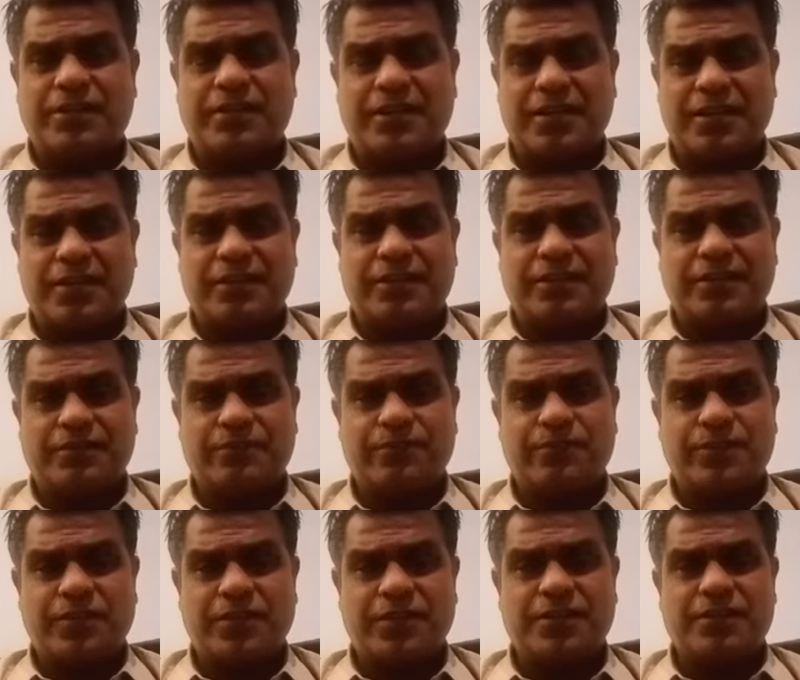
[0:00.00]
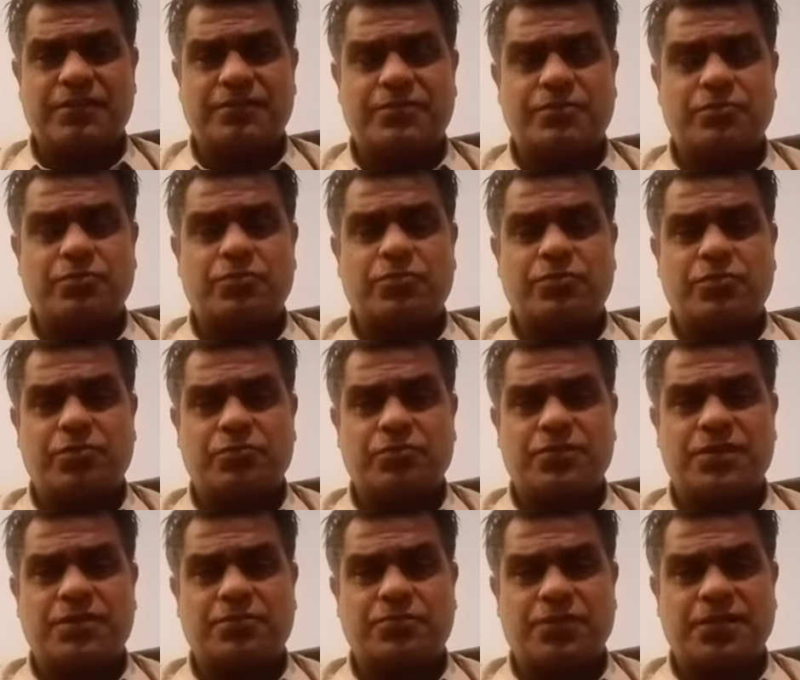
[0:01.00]
line in
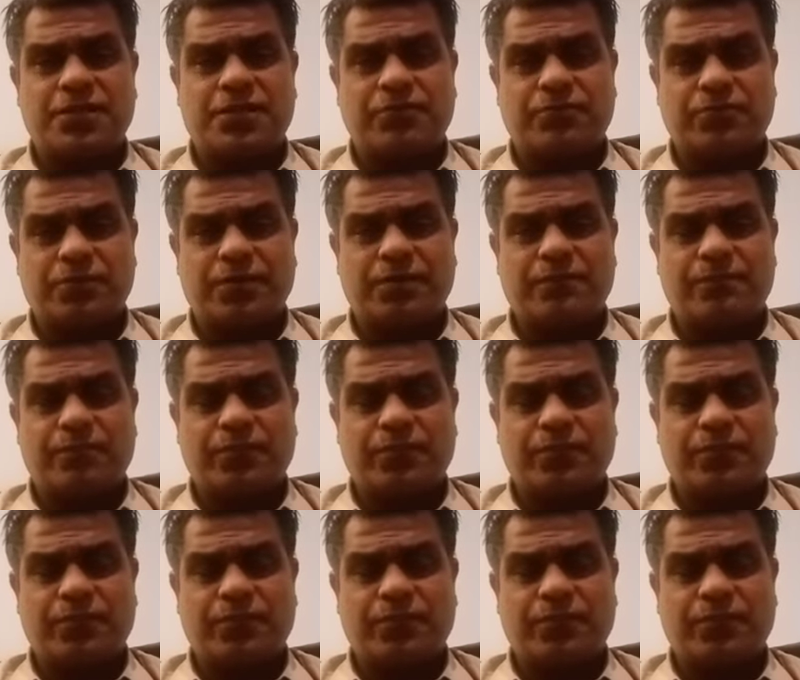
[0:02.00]
2023.